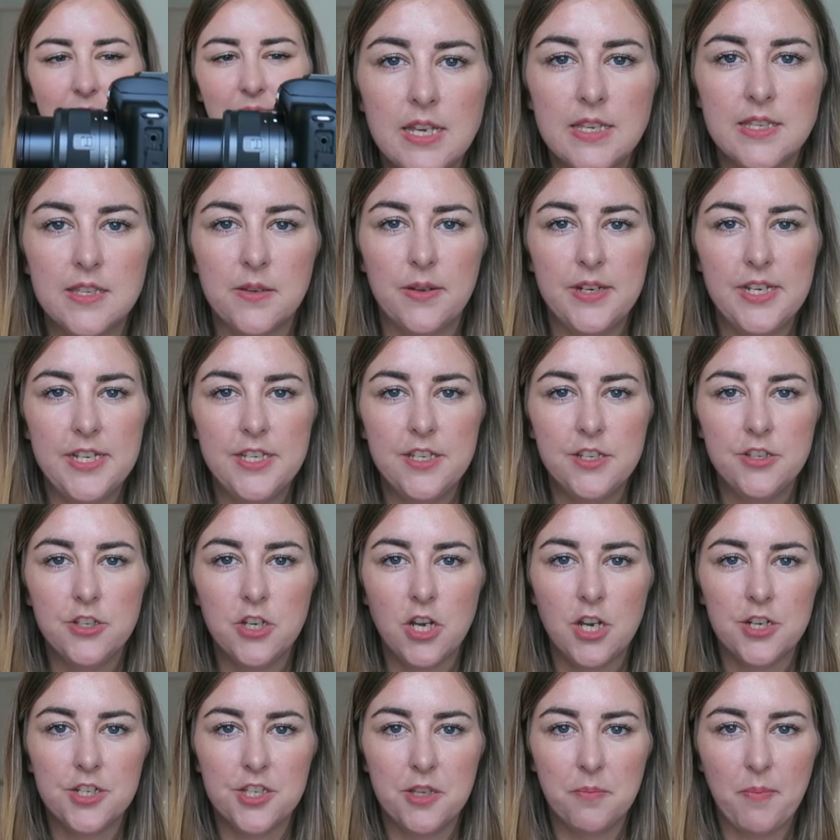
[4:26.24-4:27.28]
So I need to
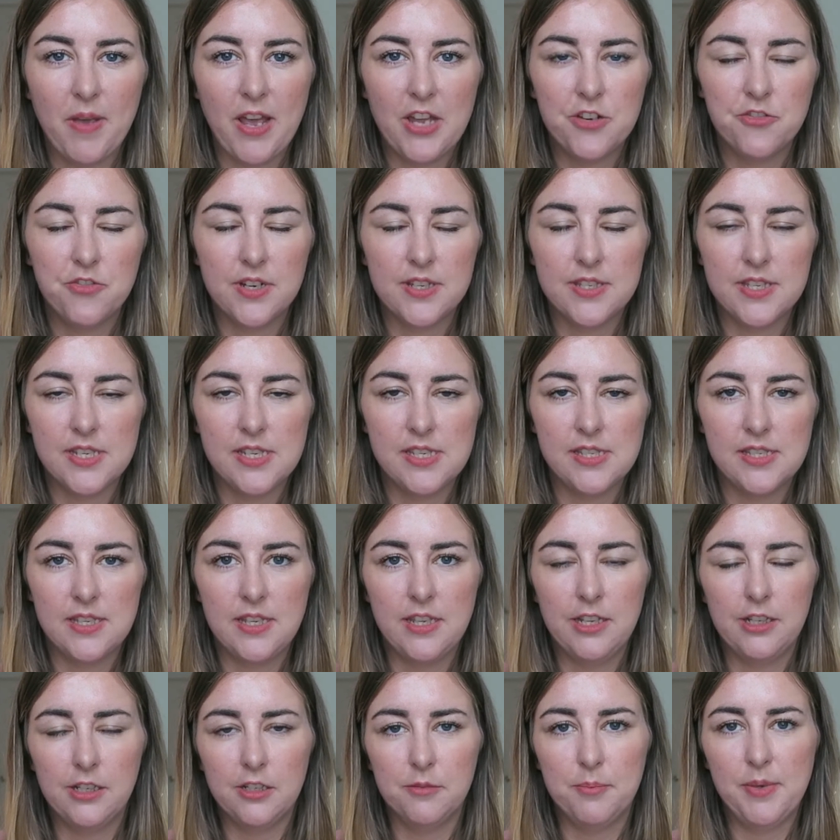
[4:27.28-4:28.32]
charge the battery because it is a
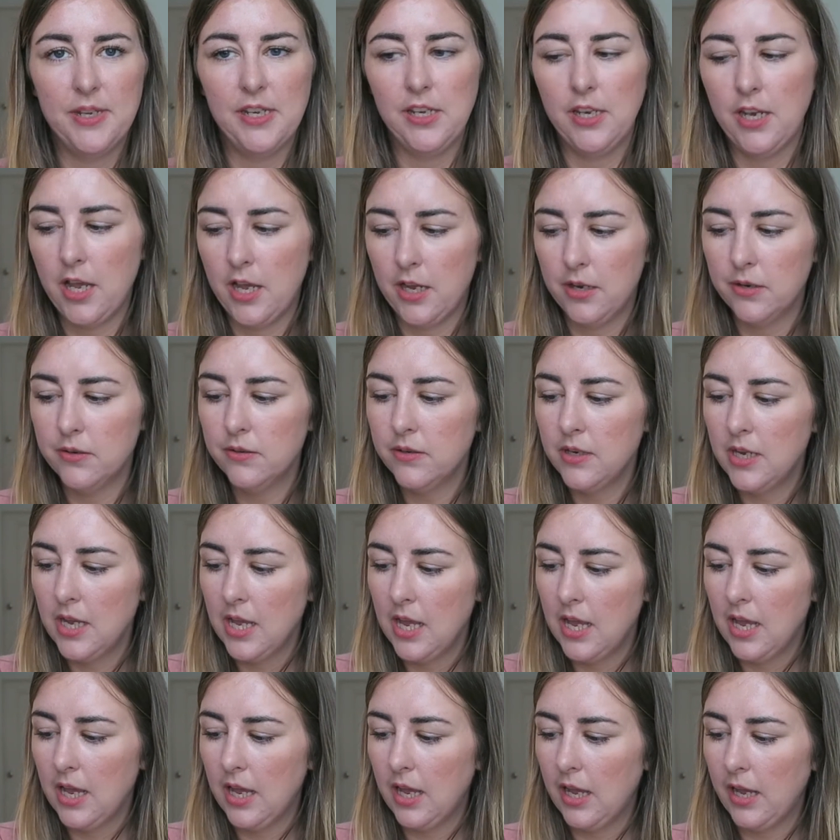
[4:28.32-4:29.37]
little bit low,
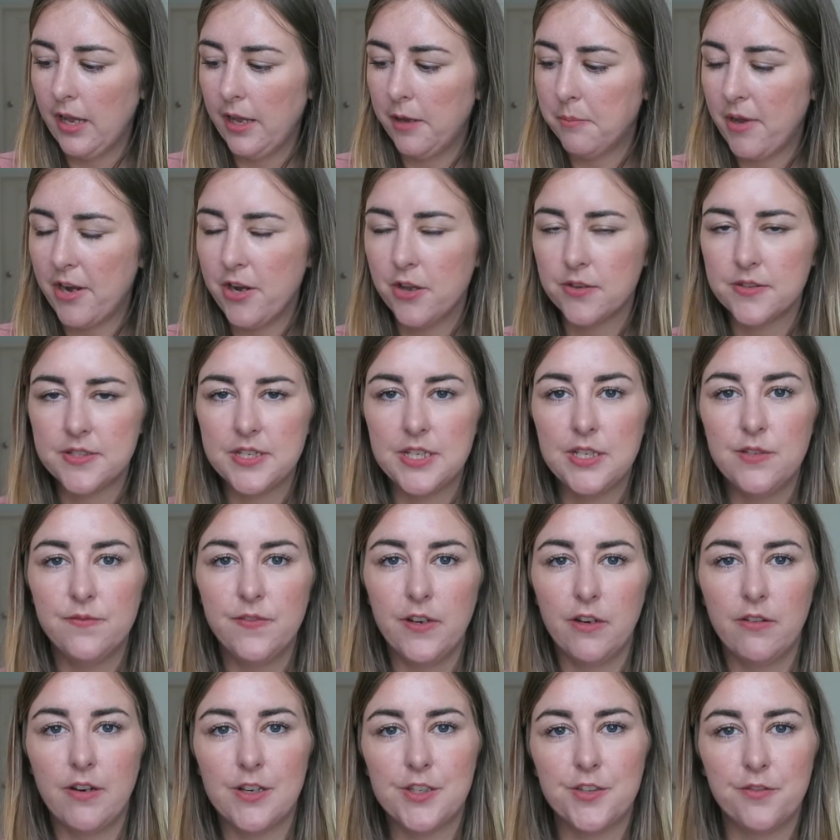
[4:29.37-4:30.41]
and I also need to
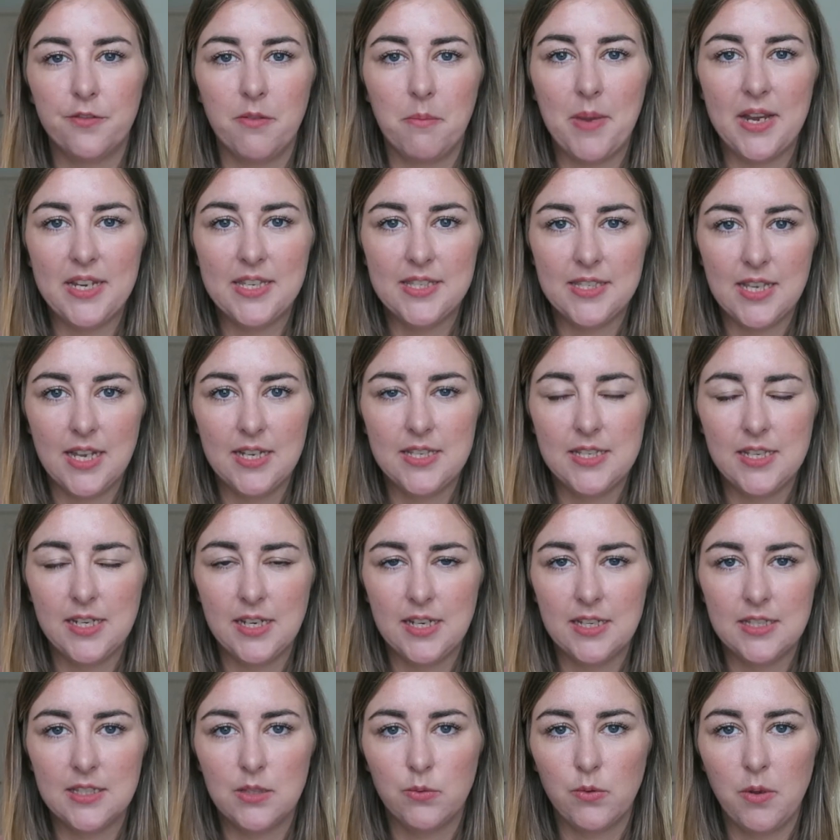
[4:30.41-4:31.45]
figure out some of my
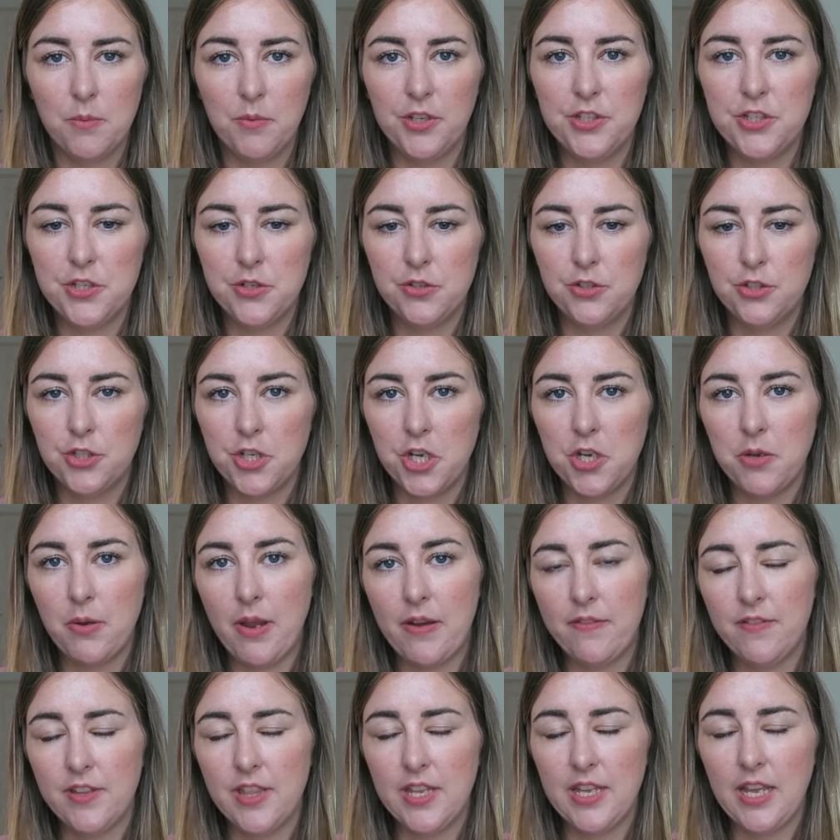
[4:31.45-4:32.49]
settings. So what I'm going to do is show you
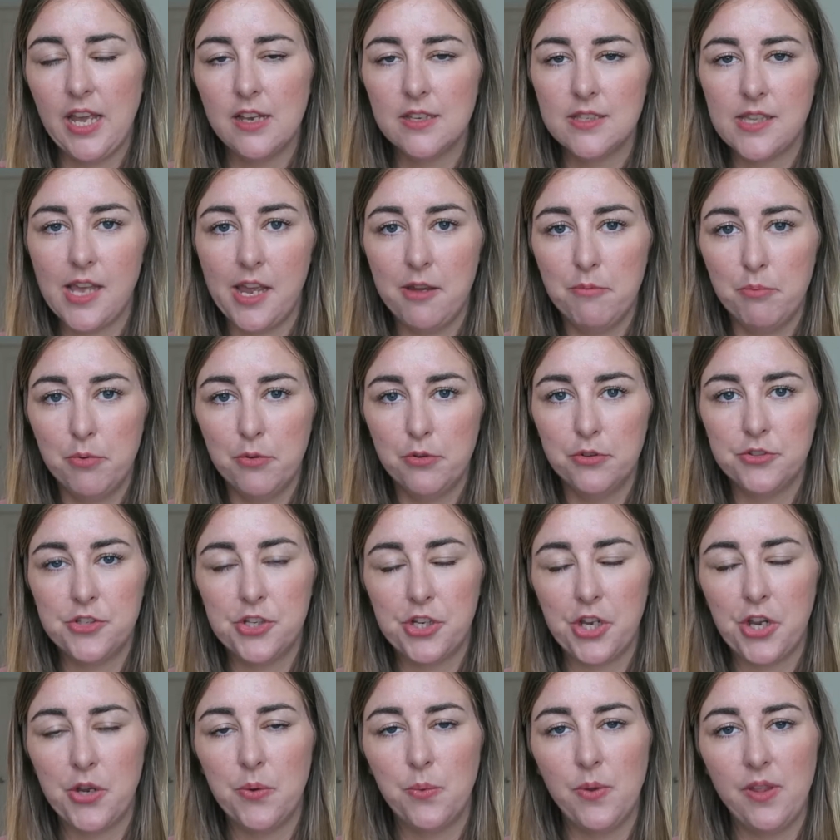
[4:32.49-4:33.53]
everything else that I bought to
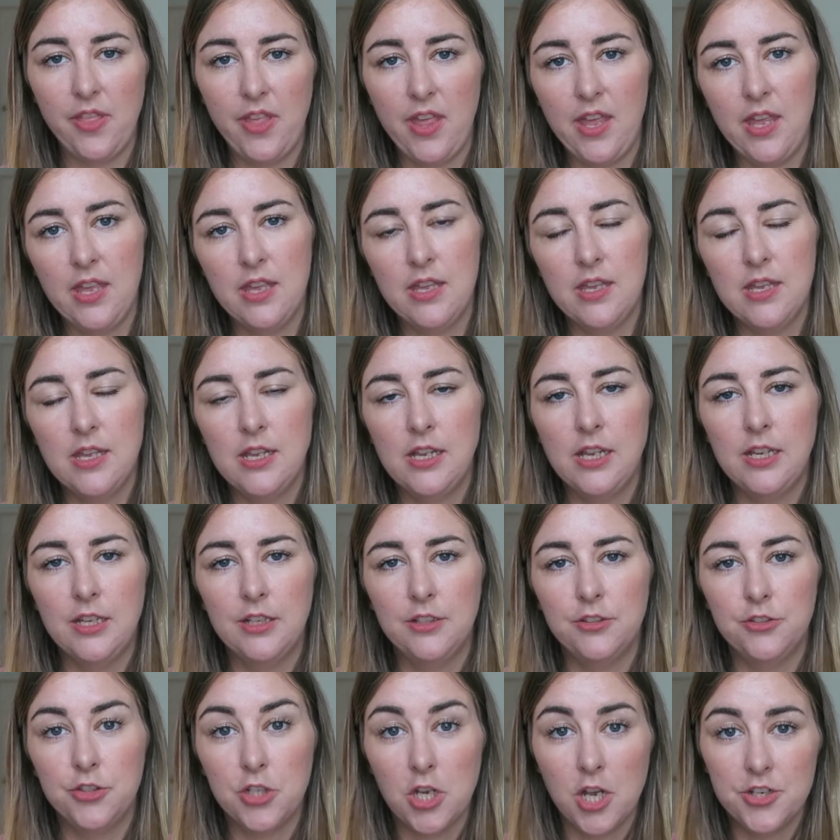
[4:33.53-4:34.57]
go with it,
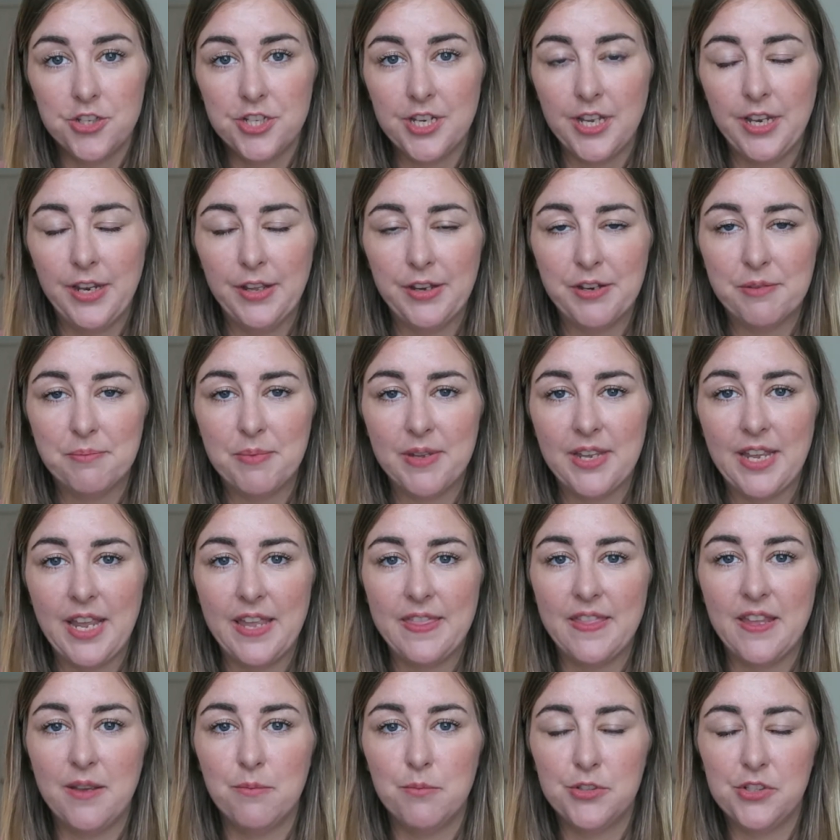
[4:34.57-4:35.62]
charge it a little bit,
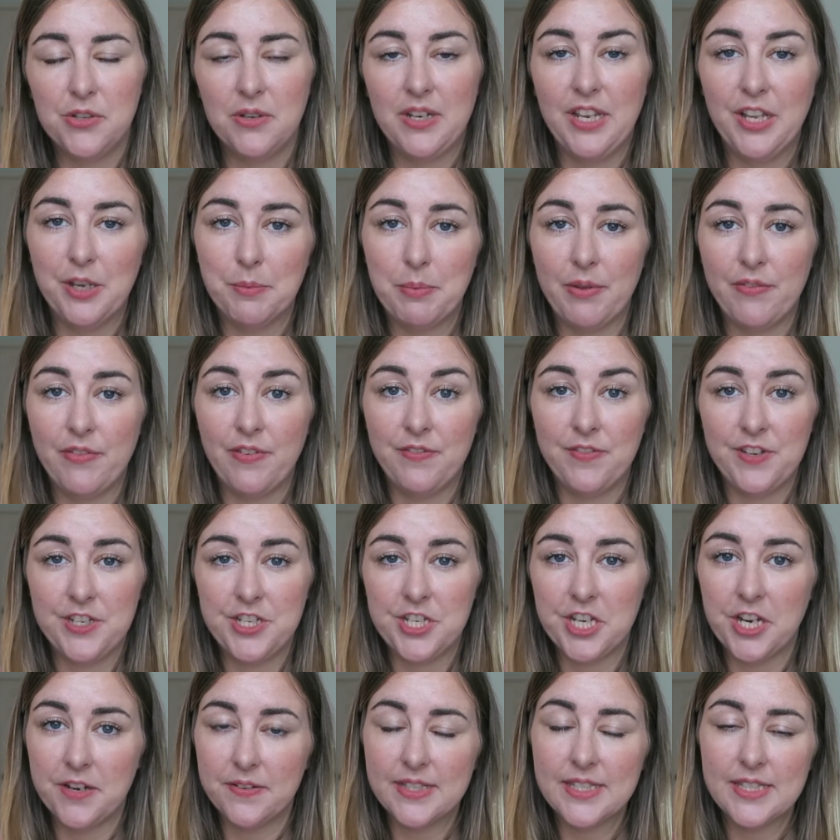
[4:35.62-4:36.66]
and then we'll do a little bit of a
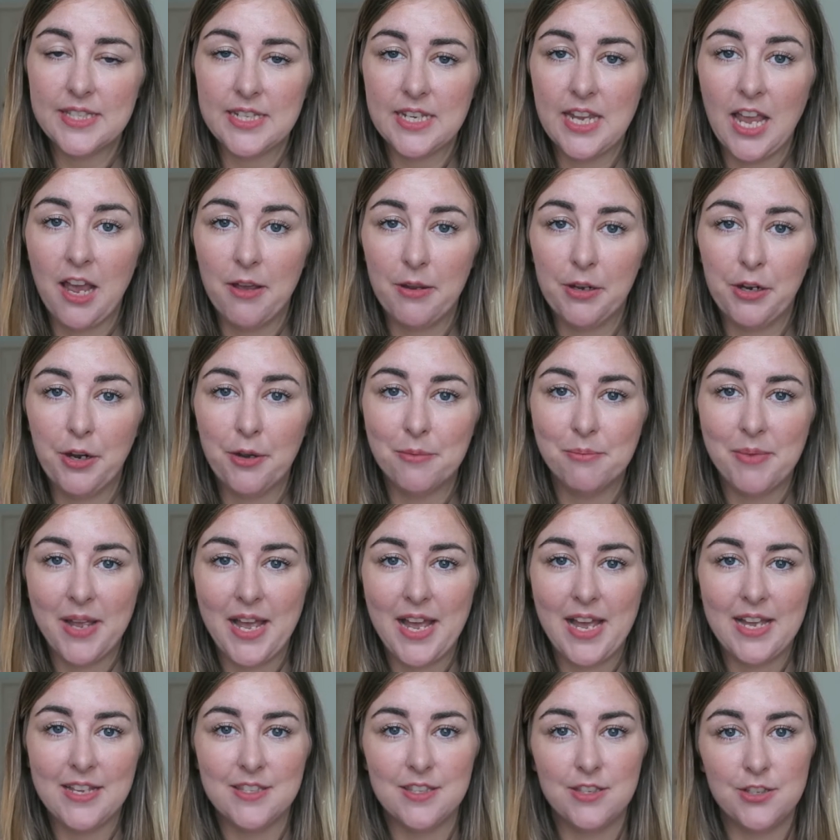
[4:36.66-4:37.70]
video and see how it
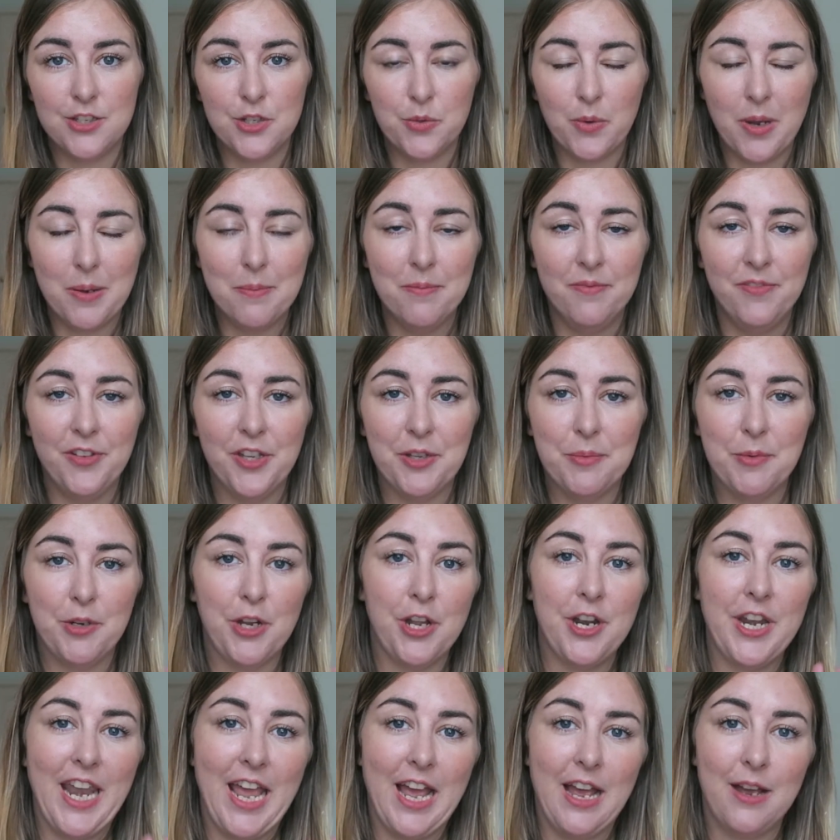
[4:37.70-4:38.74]
compares to what I'm filming
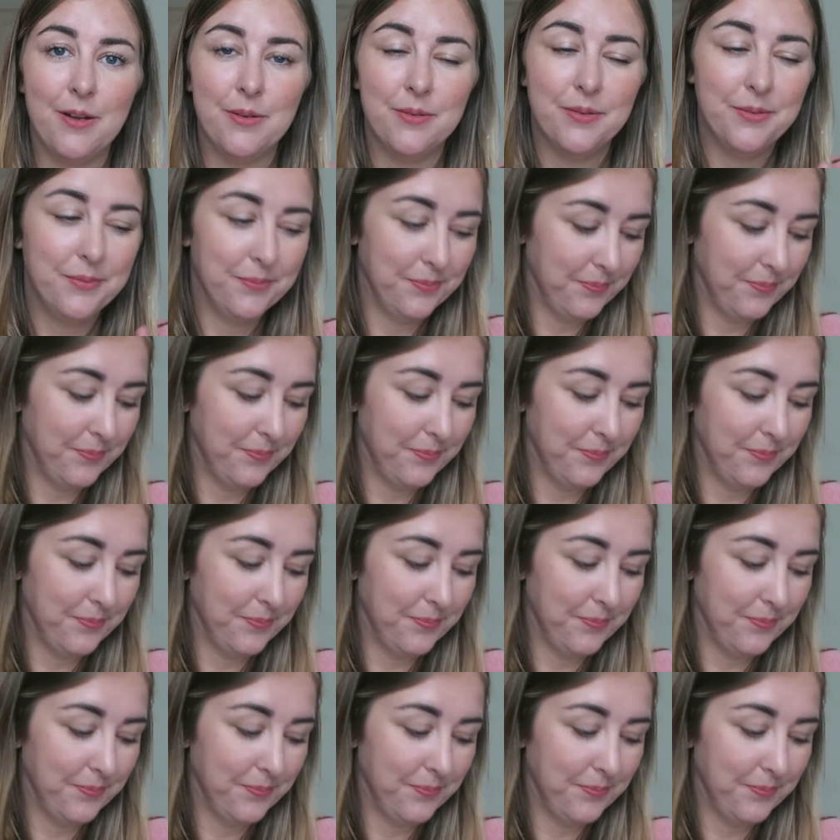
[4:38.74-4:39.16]
on now.